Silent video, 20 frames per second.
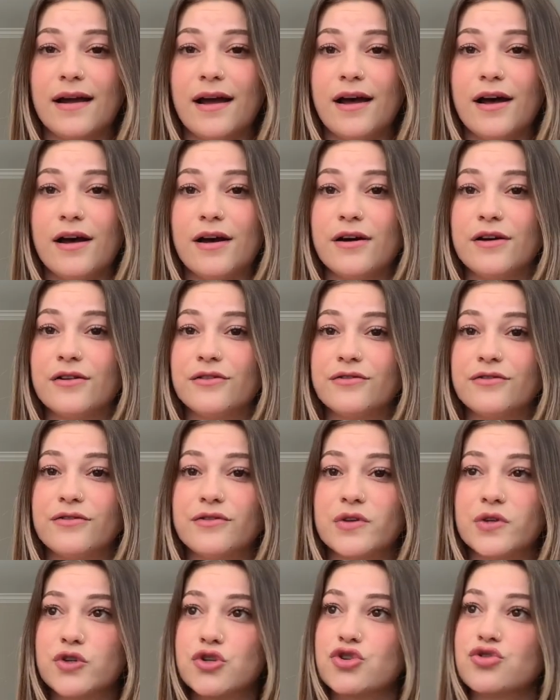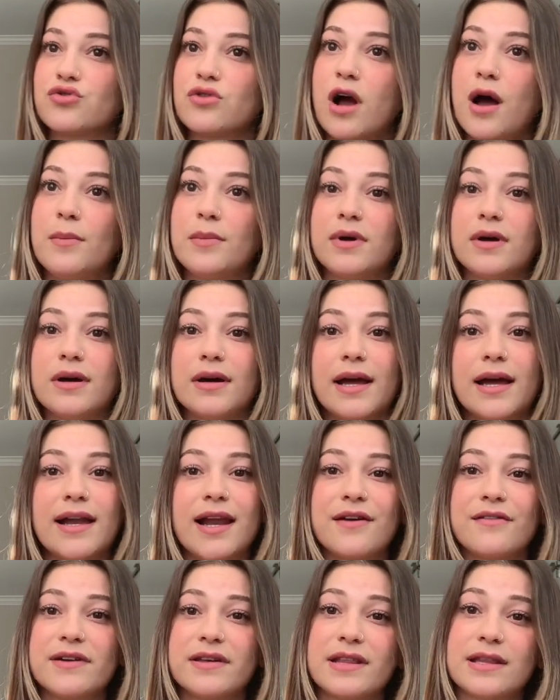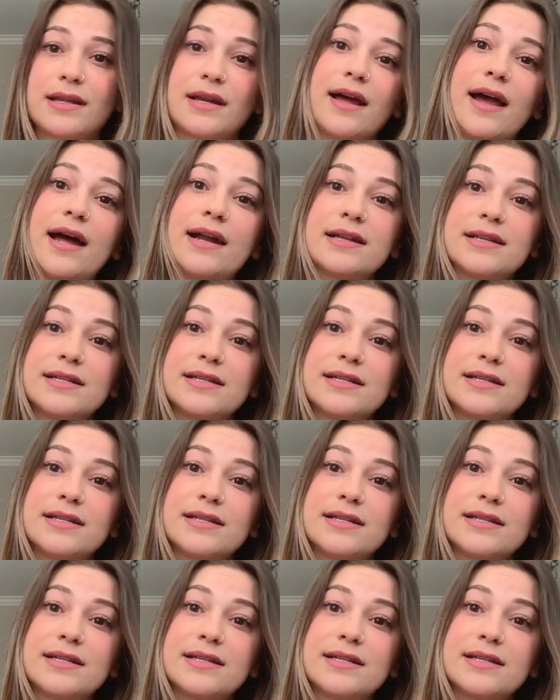of the trauma and everything that I had